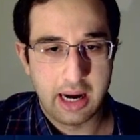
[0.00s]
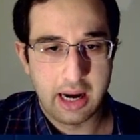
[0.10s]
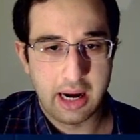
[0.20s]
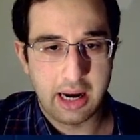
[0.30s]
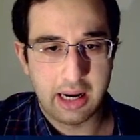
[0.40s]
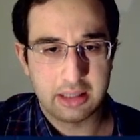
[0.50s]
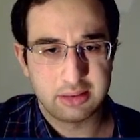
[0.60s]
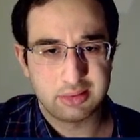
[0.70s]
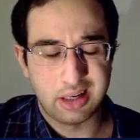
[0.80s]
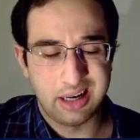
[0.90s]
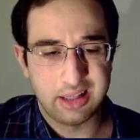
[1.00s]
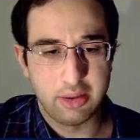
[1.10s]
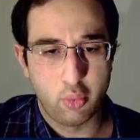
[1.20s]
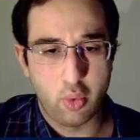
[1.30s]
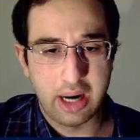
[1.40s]
And I
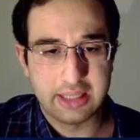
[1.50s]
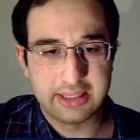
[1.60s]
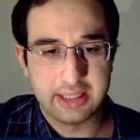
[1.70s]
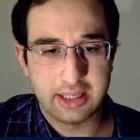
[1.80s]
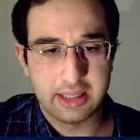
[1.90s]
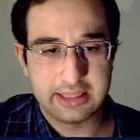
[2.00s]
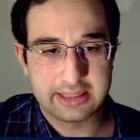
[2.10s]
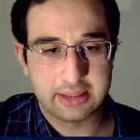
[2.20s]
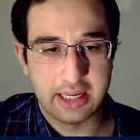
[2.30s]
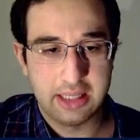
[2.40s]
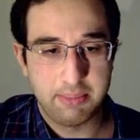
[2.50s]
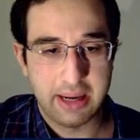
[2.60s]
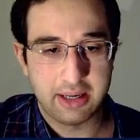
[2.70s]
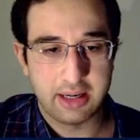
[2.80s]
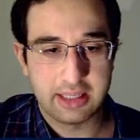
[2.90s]
think white here is slightly
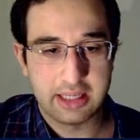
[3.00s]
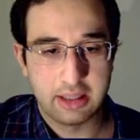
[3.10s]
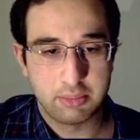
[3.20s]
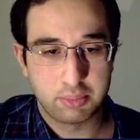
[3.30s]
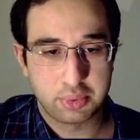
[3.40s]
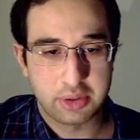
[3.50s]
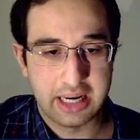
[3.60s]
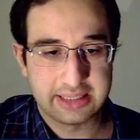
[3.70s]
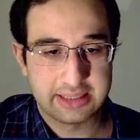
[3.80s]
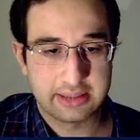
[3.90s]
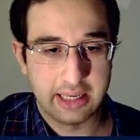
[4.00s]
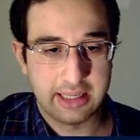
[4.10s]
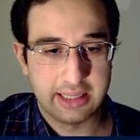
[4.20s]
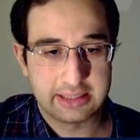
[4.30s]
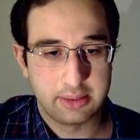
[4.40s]
better and can press
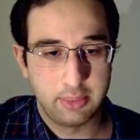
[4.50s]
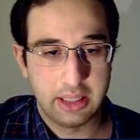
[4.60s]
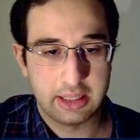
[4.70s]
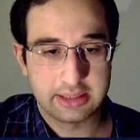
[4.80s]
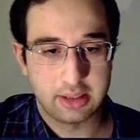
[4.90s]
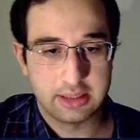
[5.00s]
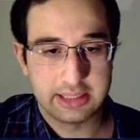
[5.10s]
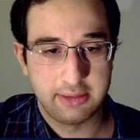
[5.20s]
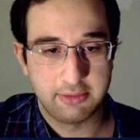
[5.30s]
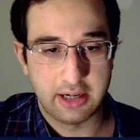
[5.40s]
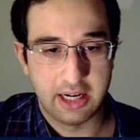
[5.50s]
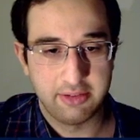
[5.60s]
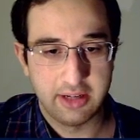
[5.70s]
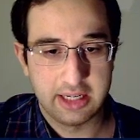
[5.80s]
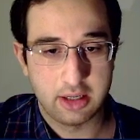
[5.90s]
against the weakness on c5
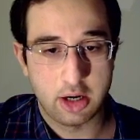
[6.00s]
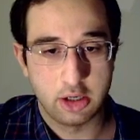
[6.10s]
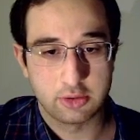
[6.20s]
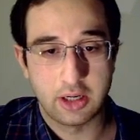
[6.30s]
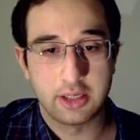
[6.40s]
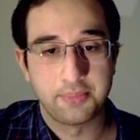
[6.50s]
in the long run.